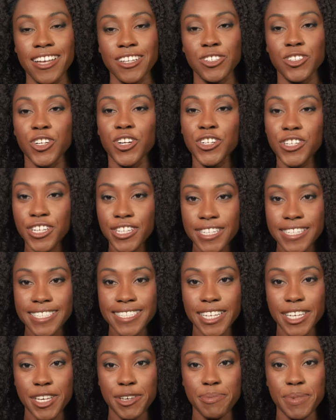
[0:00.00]

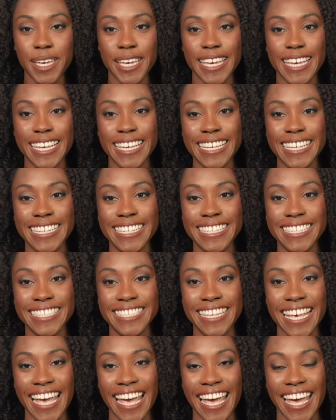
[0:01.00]
Journalism
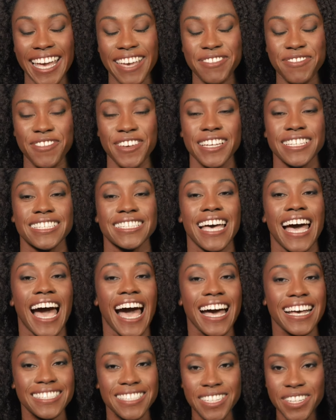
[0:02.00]
is a
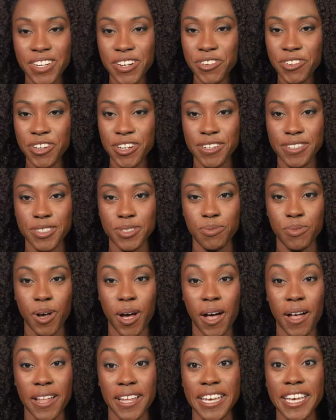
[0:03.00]
fantastic career as
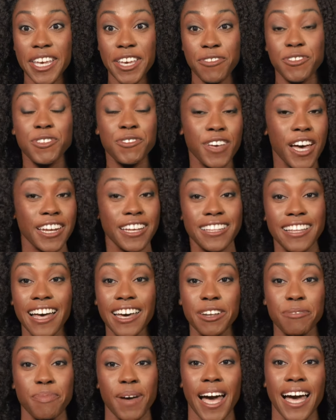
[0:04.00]
well if you've got a
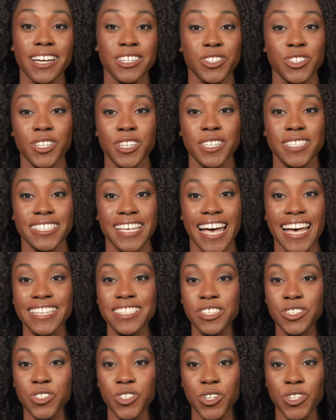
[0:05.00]
lot of passions.
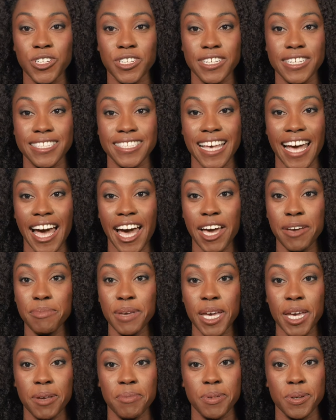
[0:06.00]
As a journalist, I'm
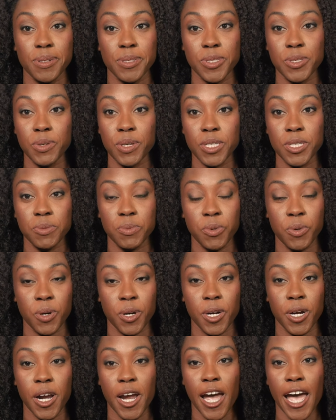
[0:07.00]
able to
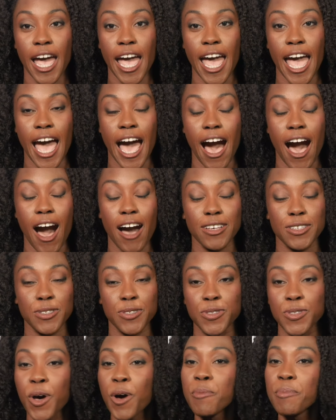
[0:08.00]
explore
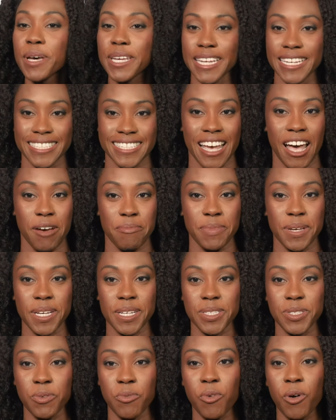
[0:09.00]
so many
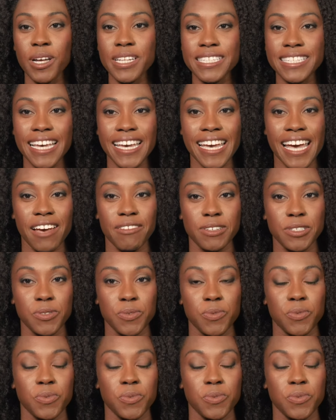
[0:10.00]
topics. One day I was